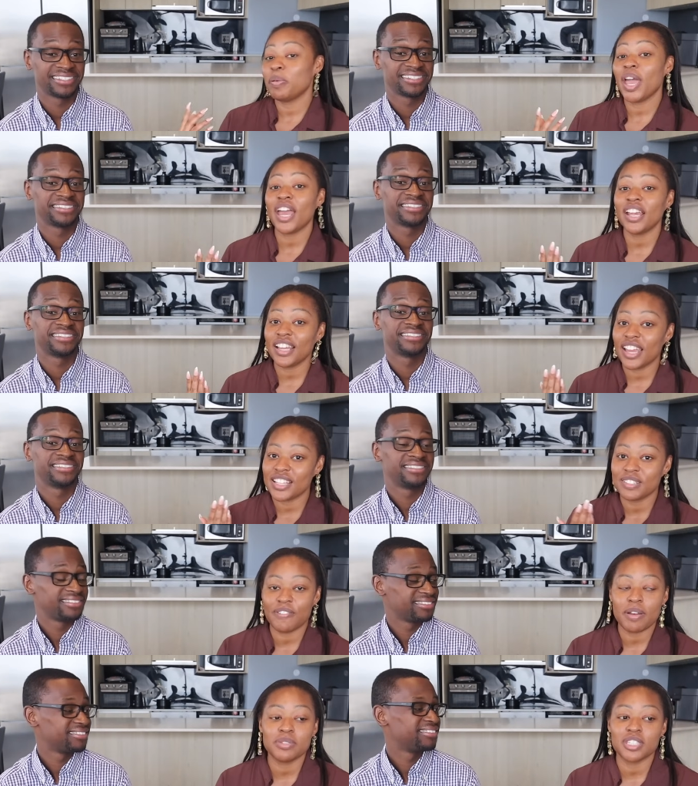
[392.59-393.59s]
Speaker 1: Pancakes
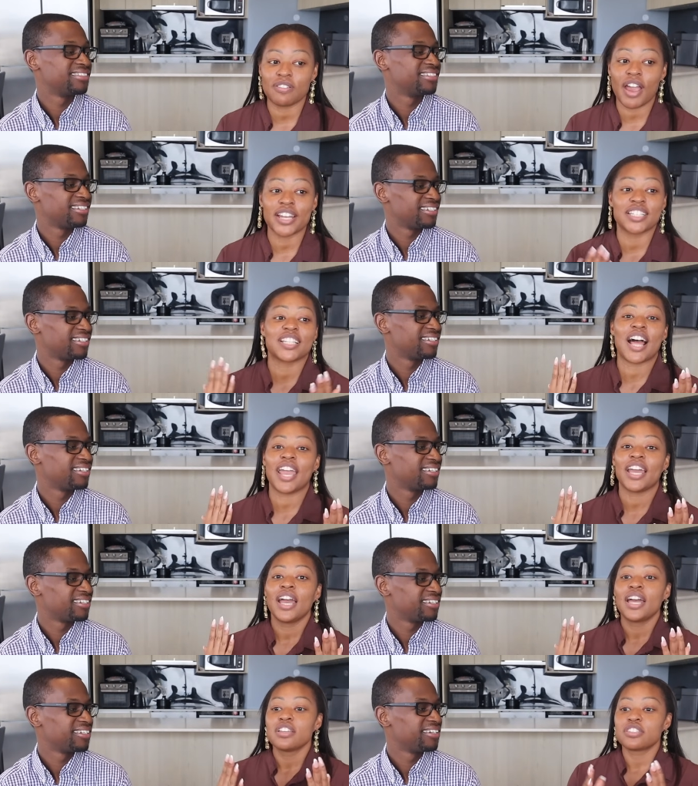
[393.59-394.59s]
from scratch. Like
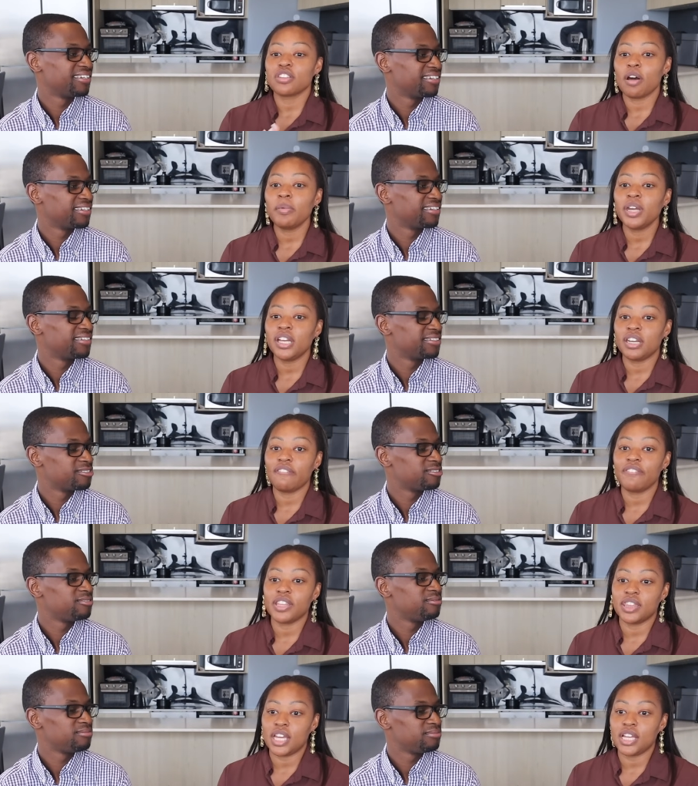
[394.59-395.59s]
so many
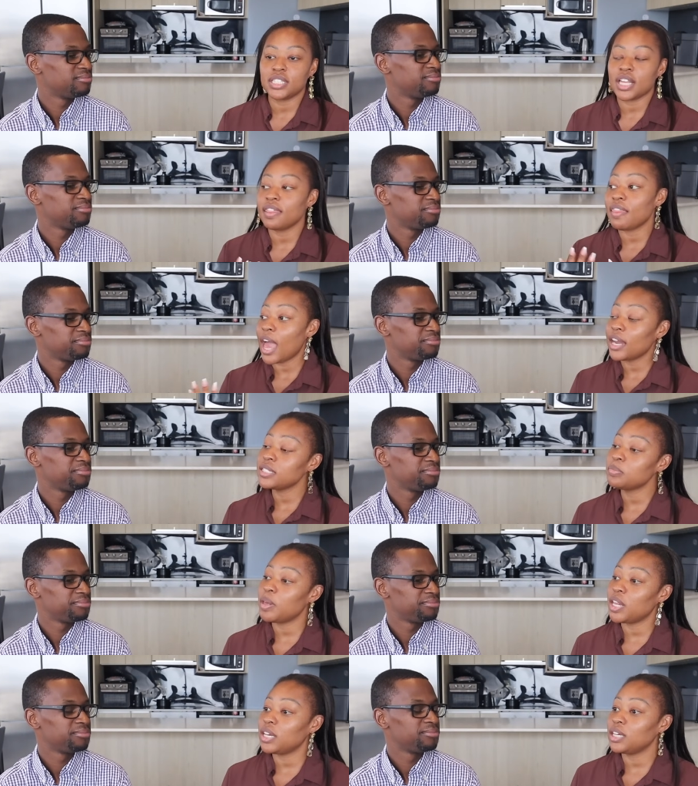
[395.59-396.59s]
different things and that has
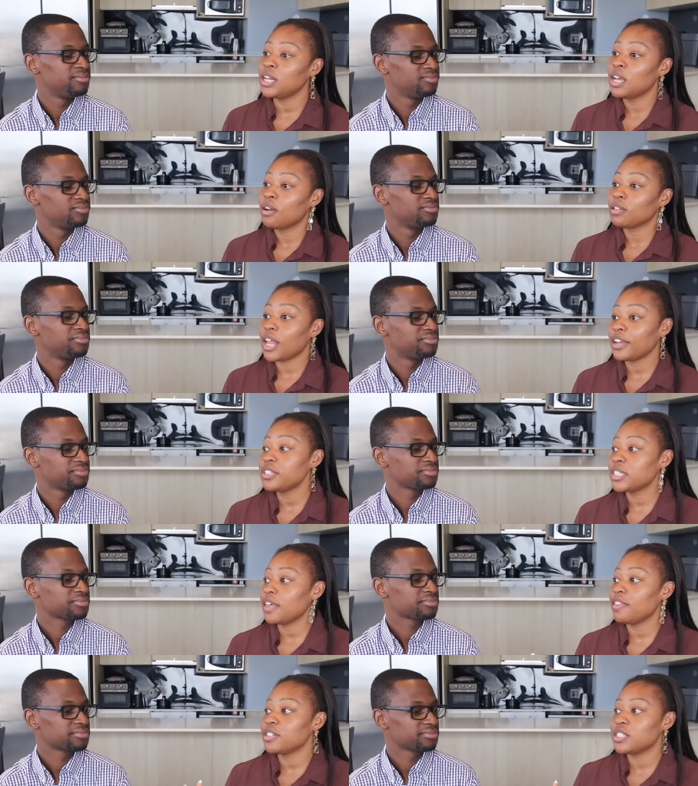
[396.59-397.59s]
been like you
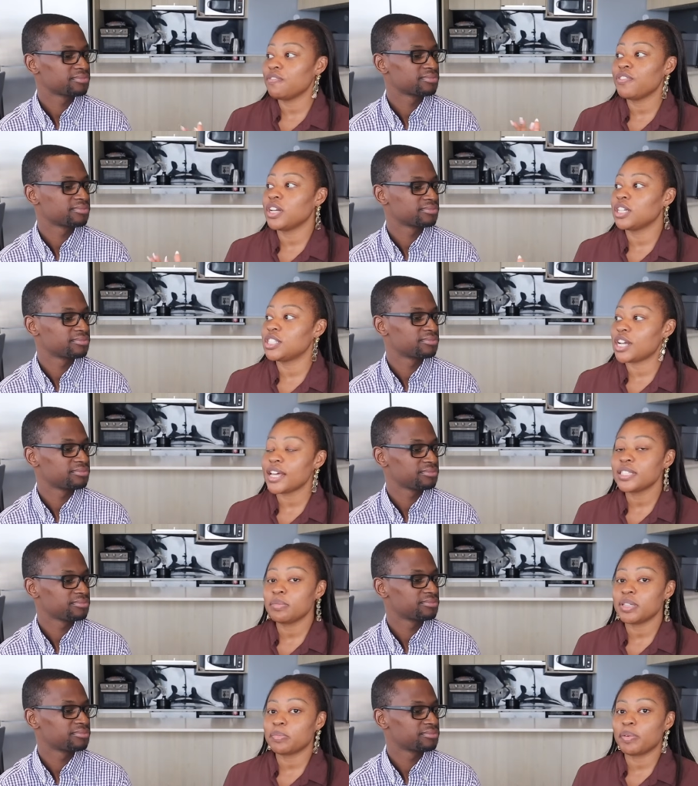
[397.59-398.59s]
said there's different
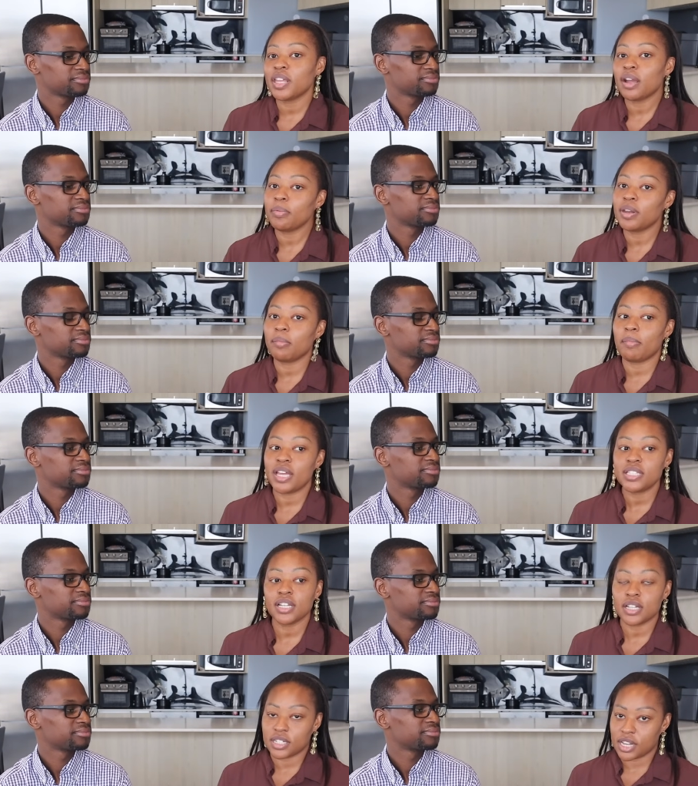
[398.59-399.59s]
adjustments but there have been
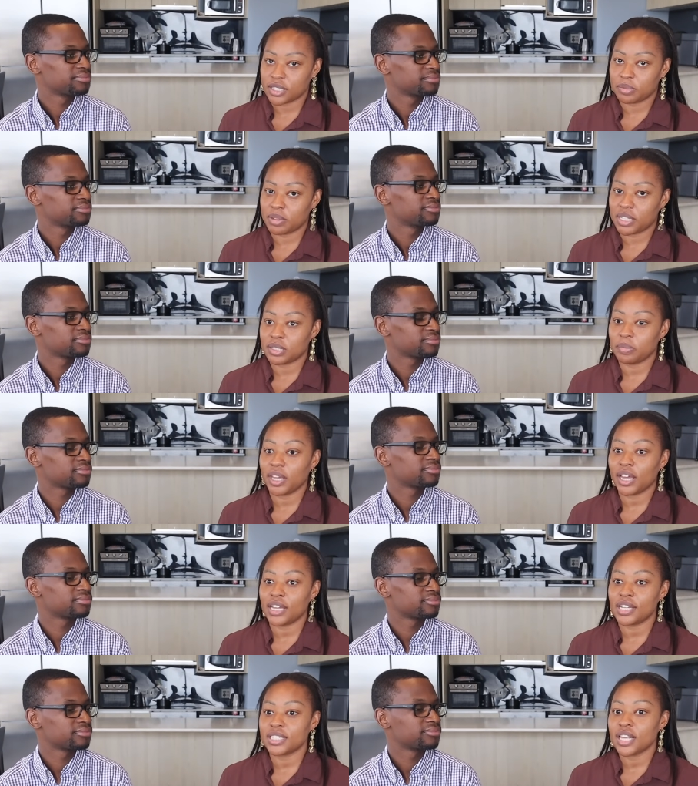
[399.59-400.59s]
amazing adjustments mm-hmm.
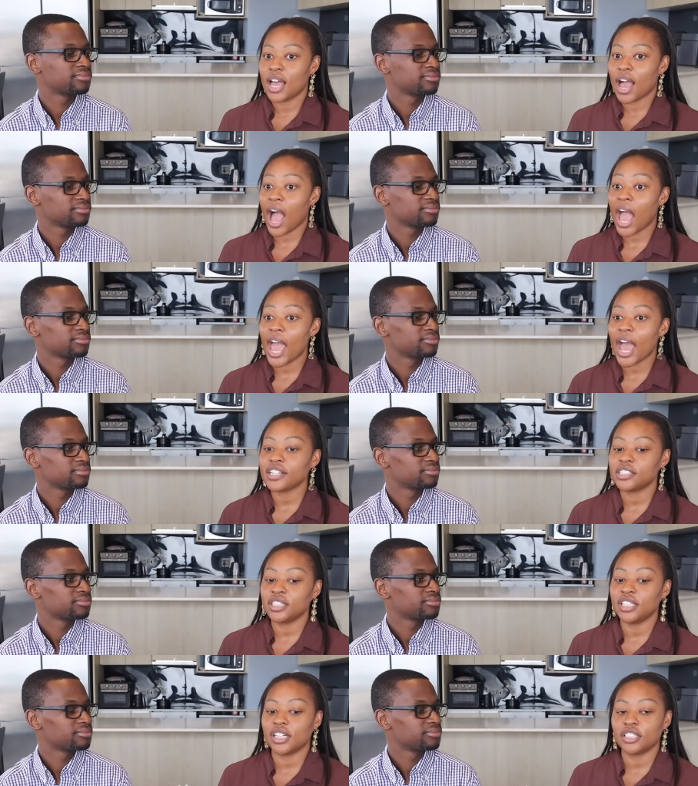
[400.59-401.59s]
because i actually